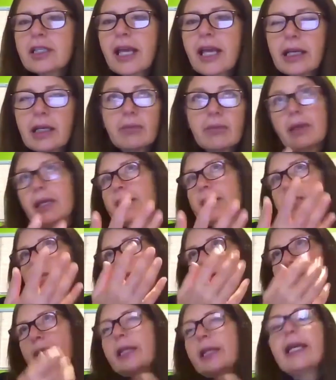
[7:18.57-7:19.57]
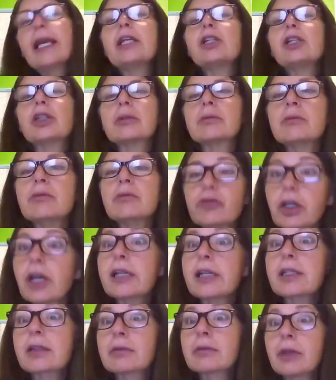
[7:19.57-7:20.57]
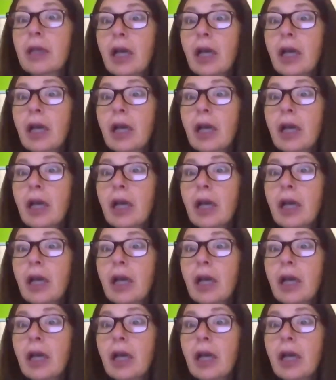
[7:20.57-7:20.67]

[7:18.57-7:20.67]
and it makes it engaging for us.